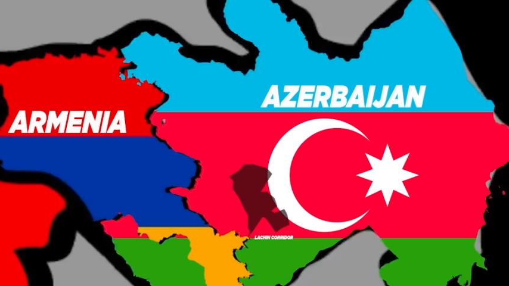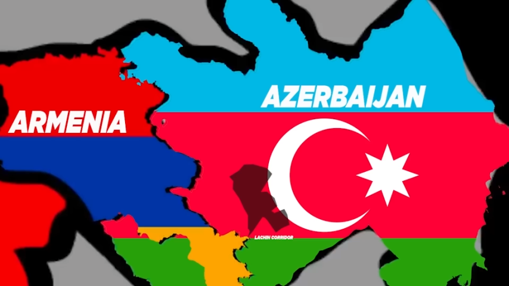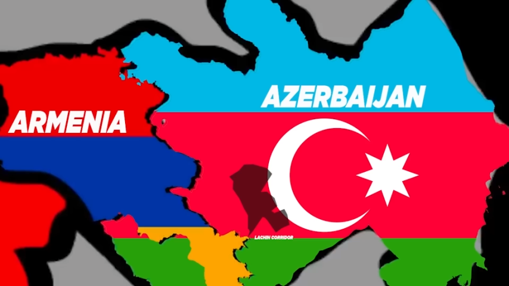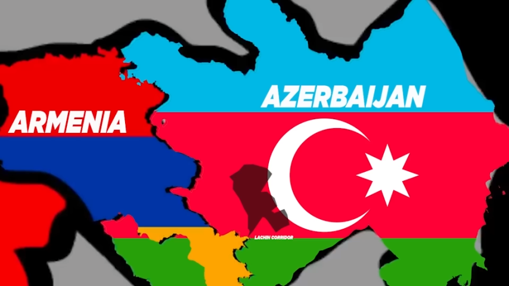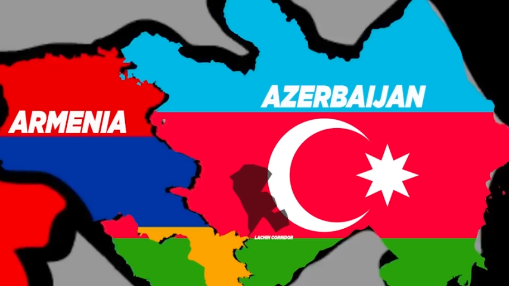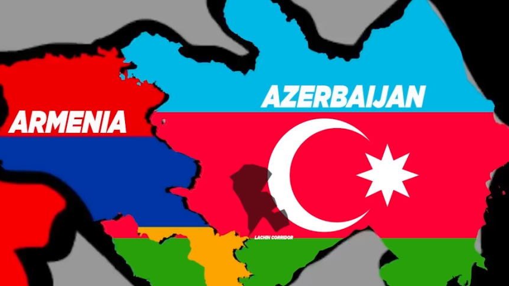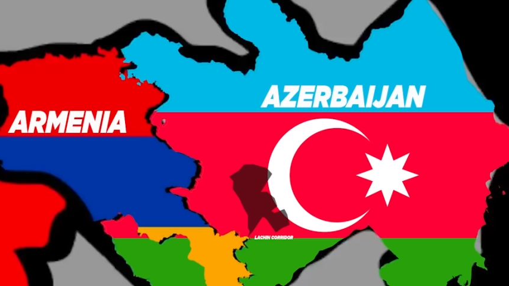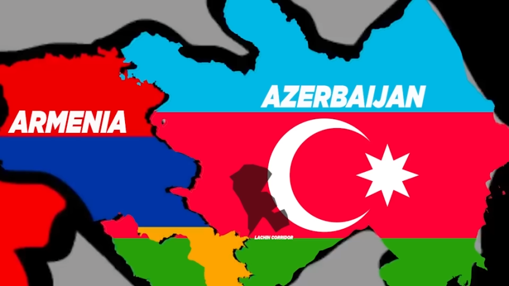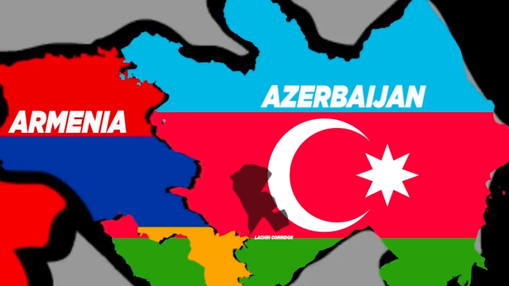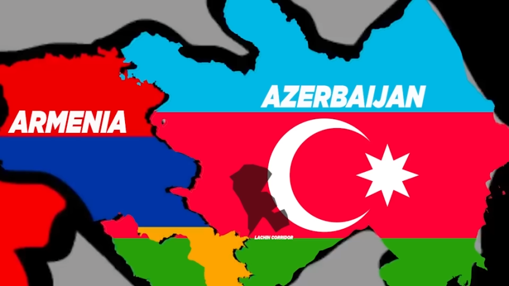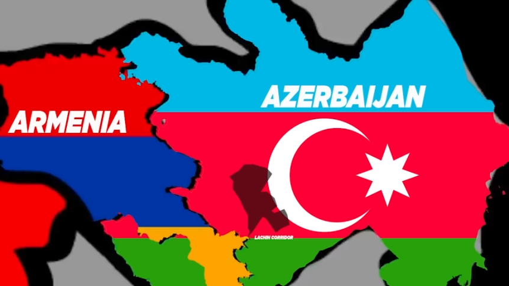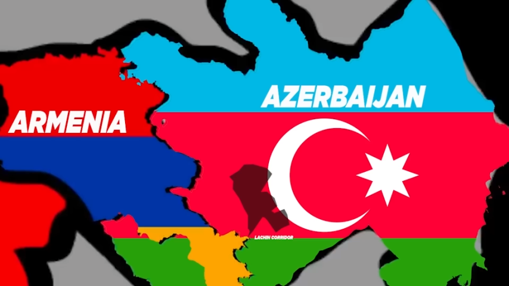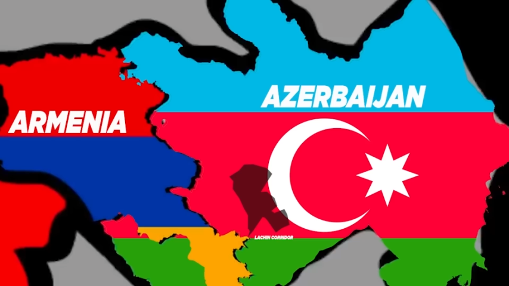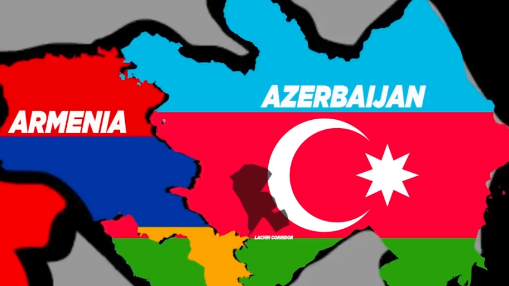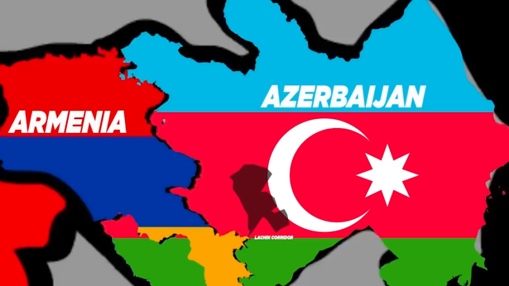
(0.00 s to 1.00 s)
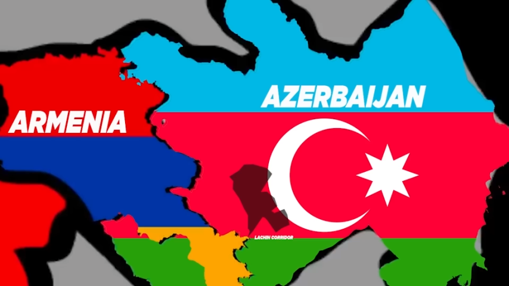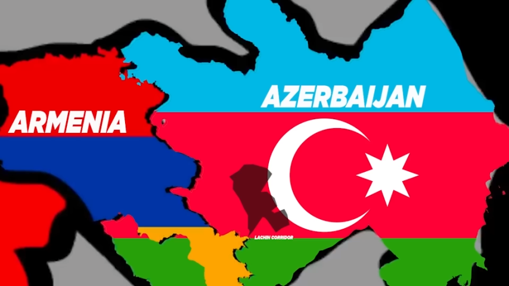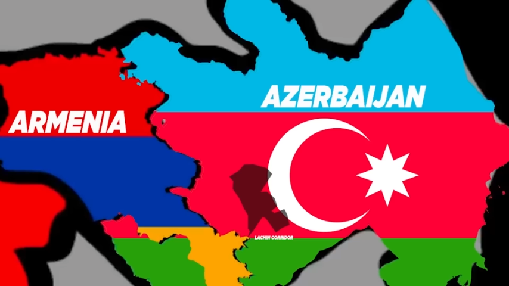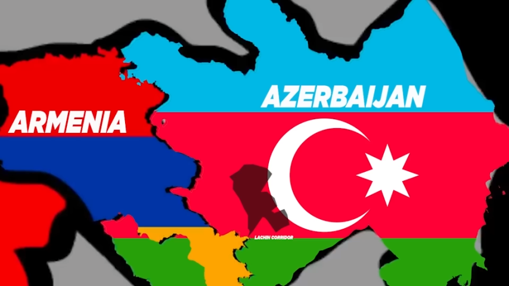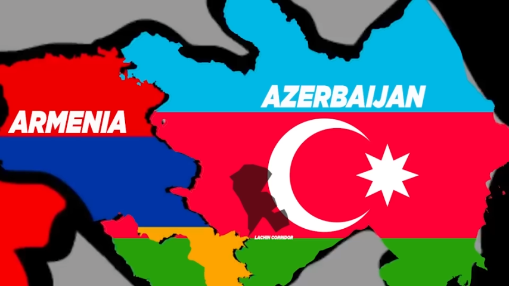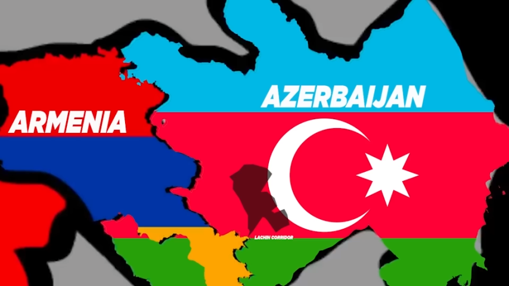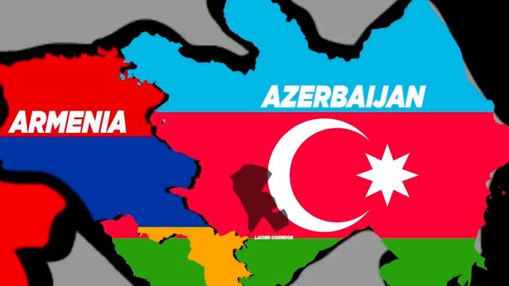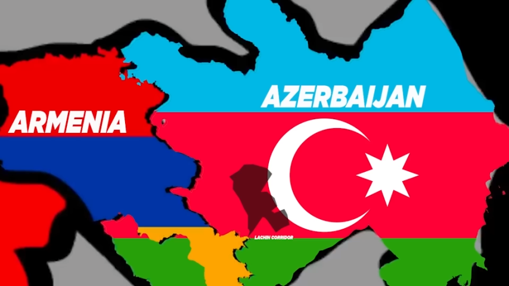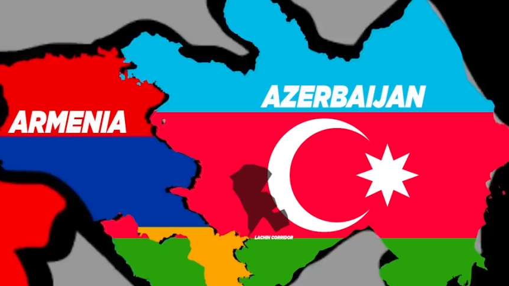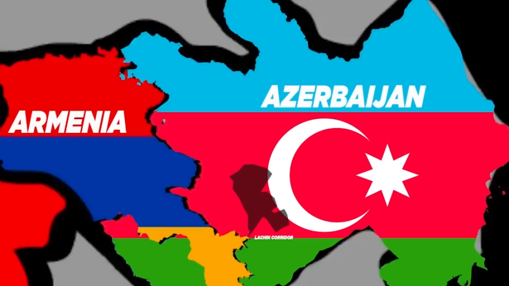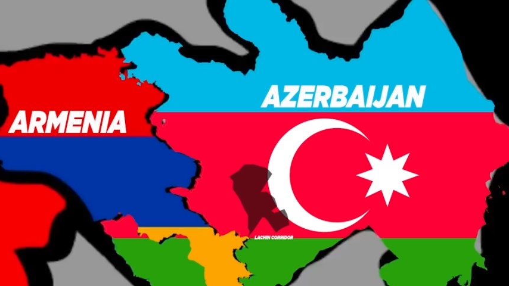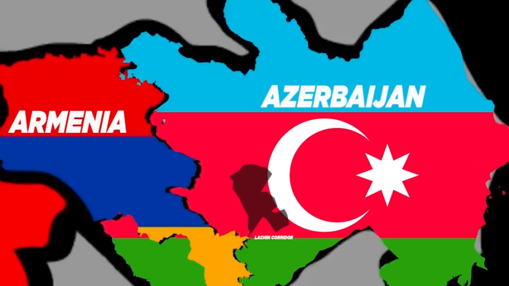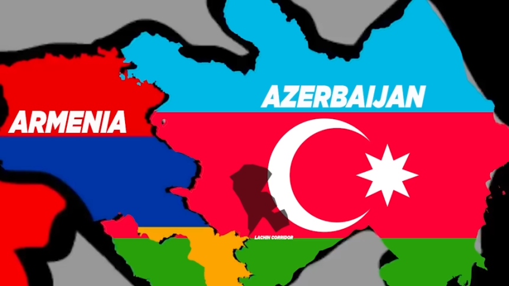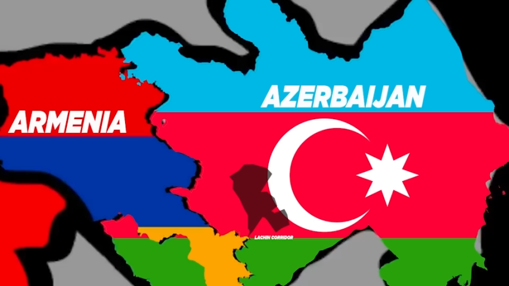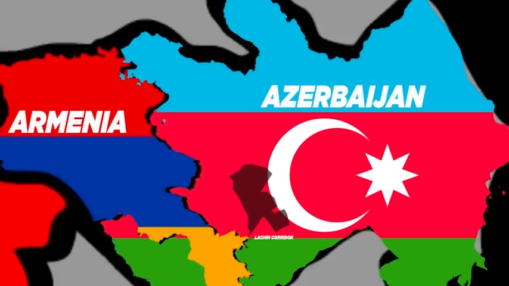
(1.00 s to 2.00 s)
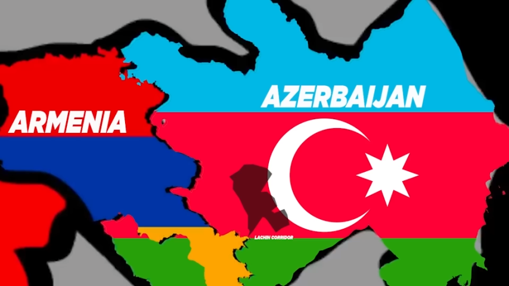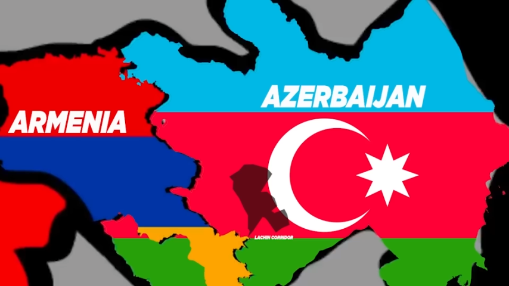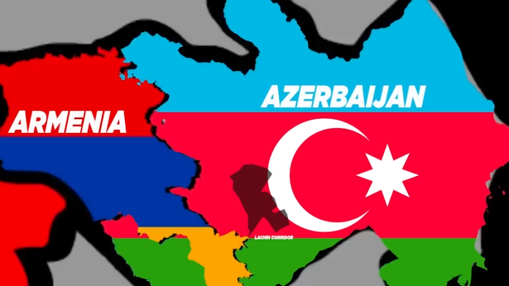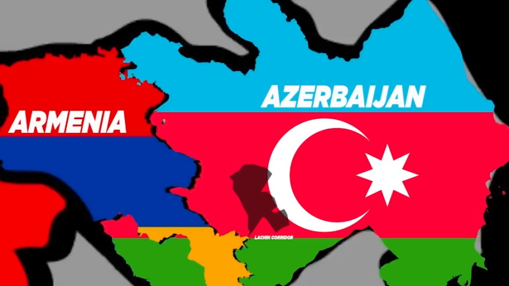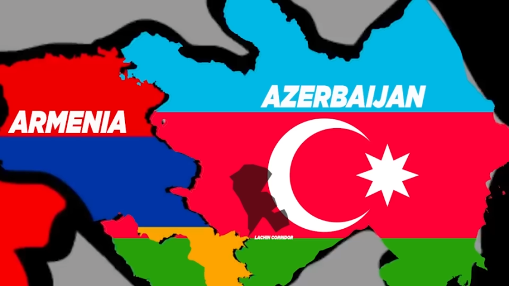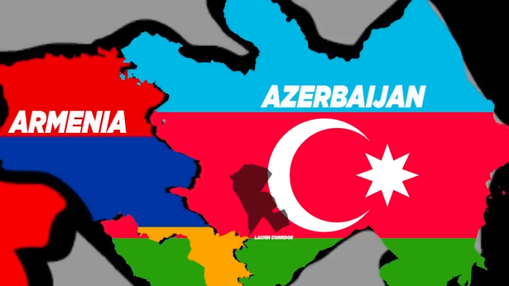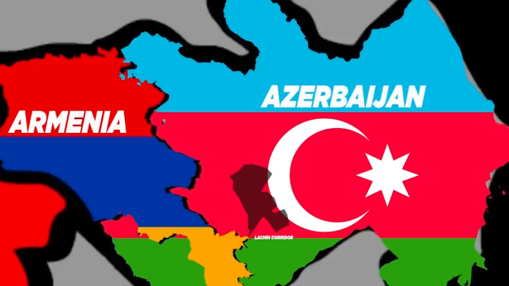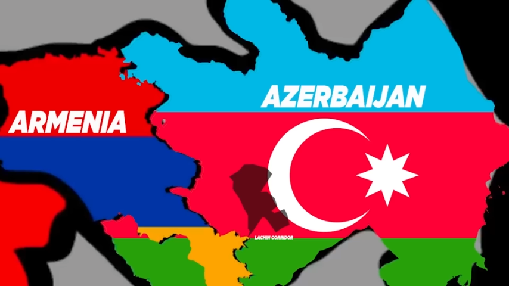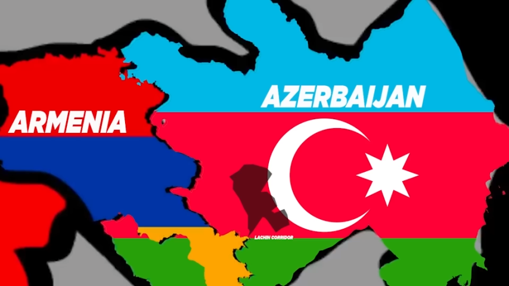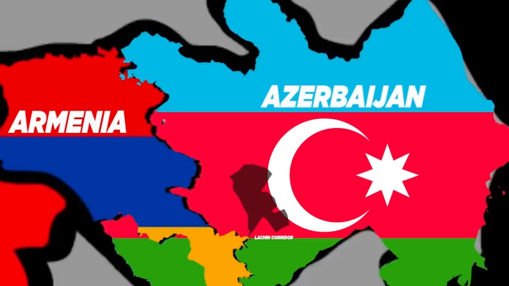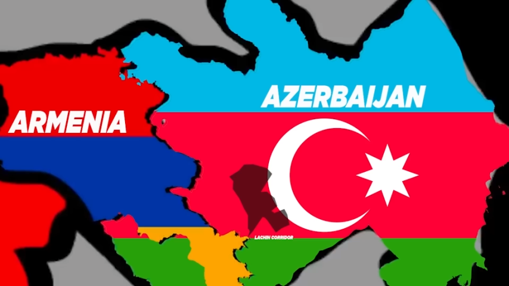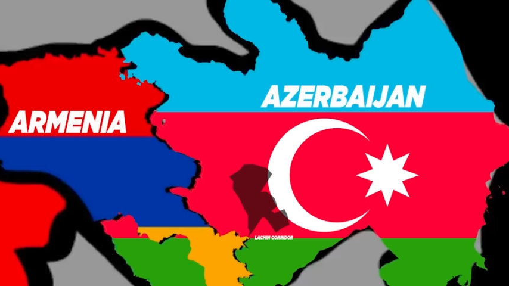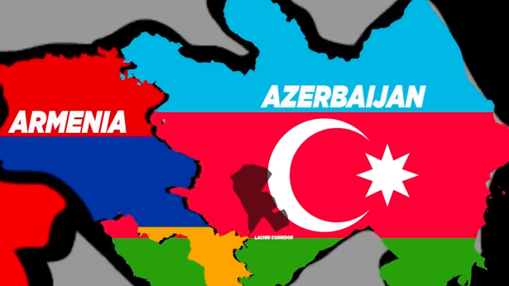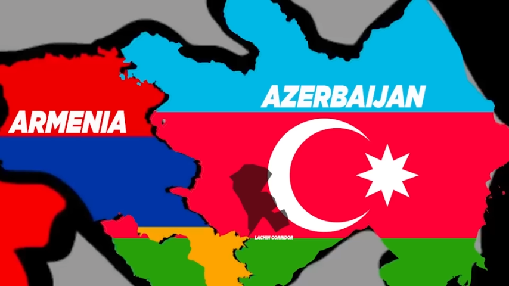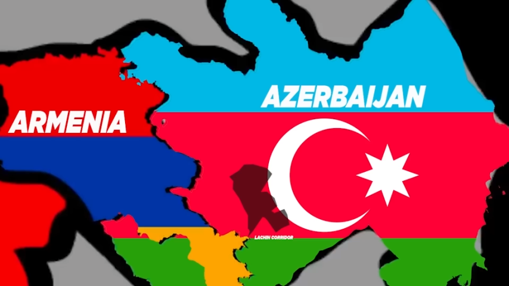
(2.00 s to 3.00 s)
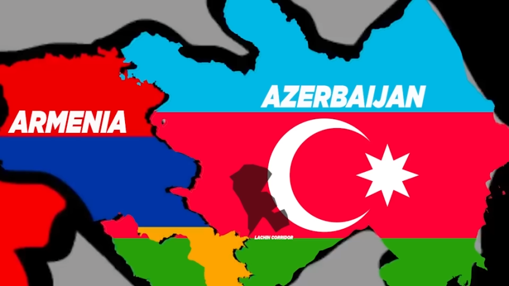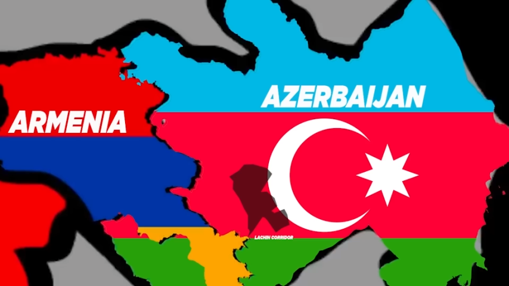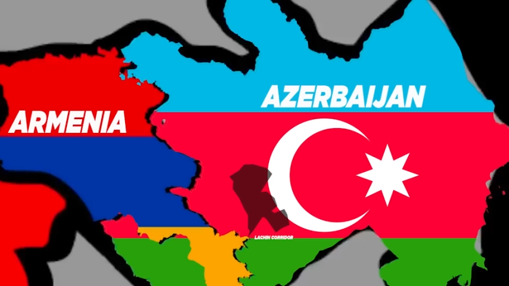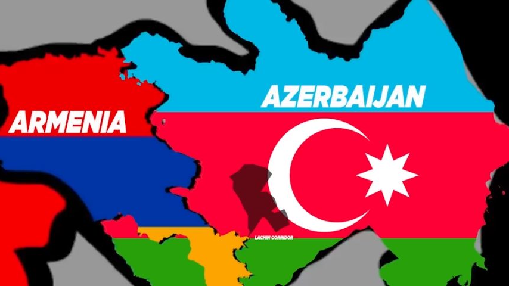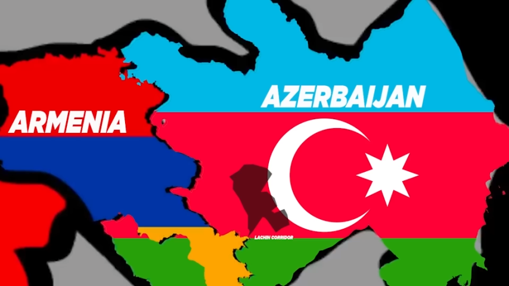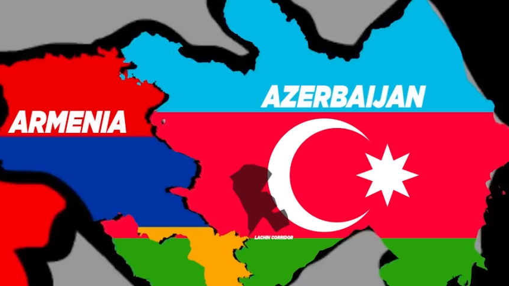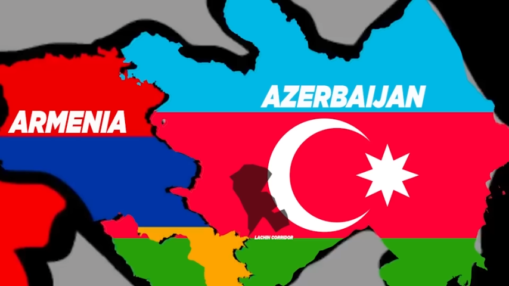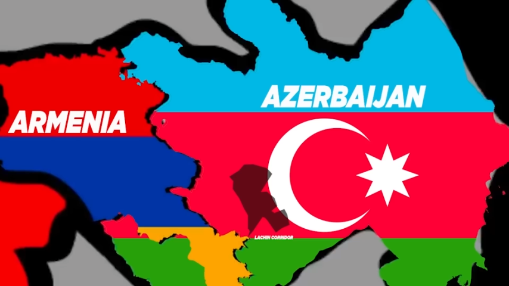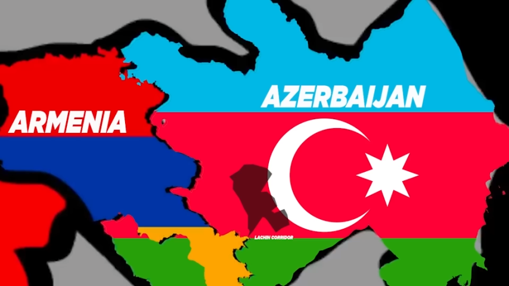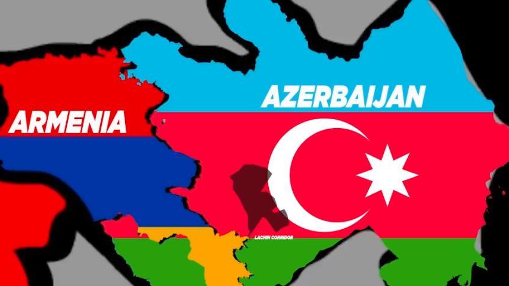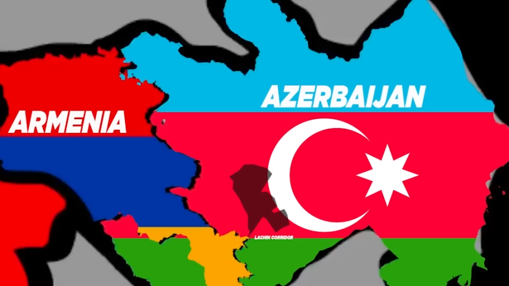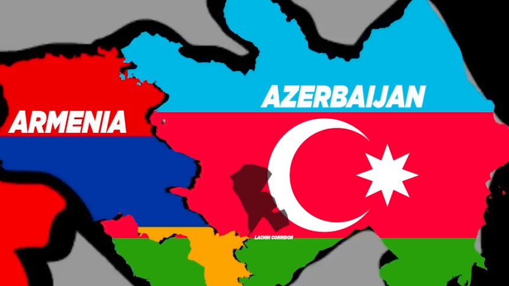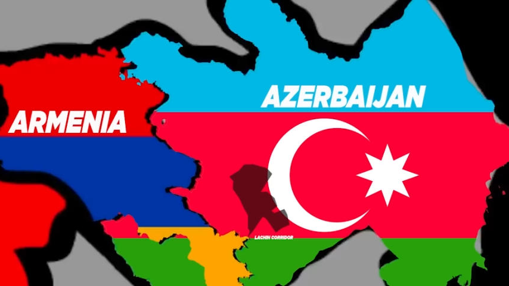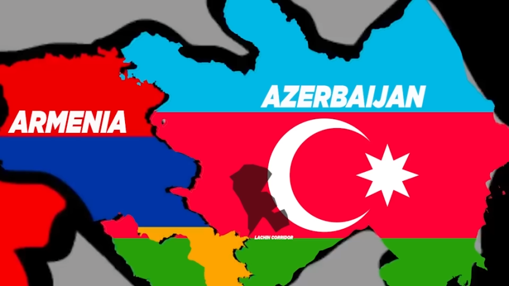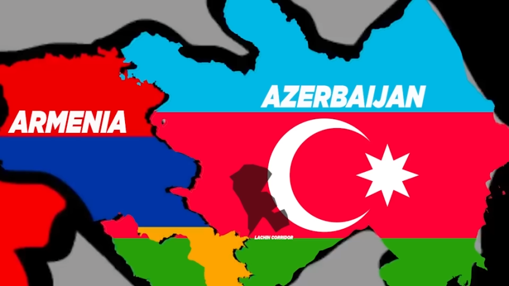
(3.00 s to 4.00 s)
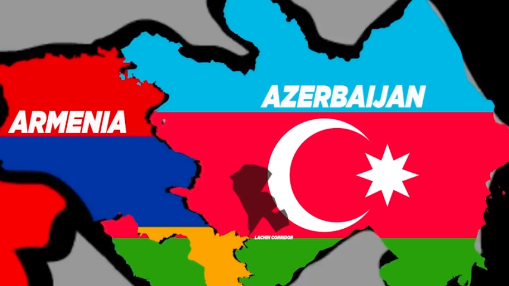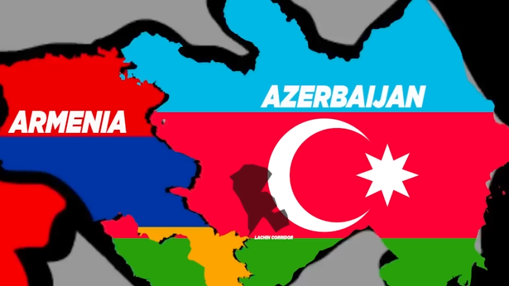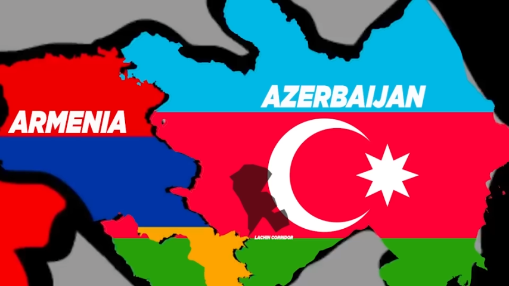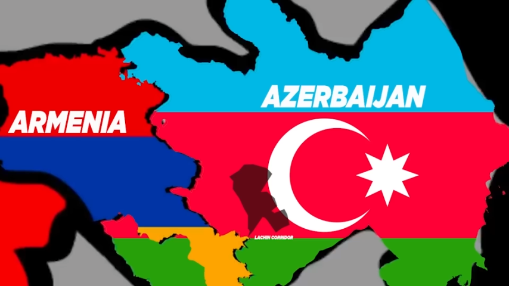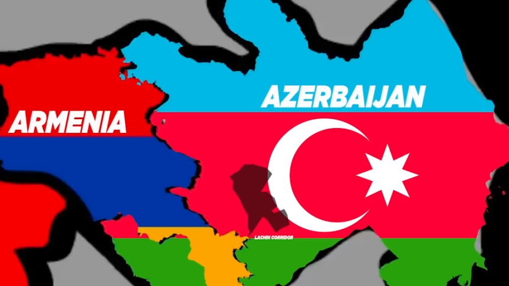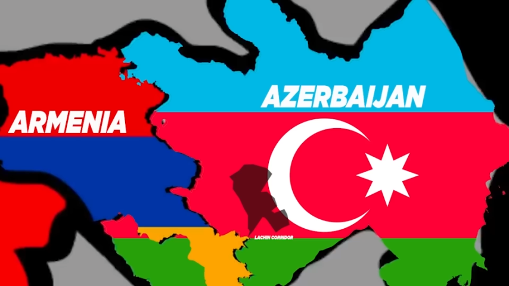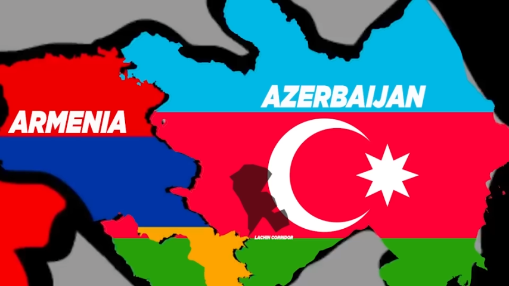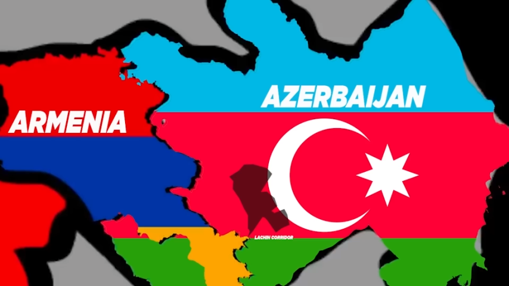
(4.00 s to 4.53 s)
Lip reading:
No face is visible, so there are no lips to read.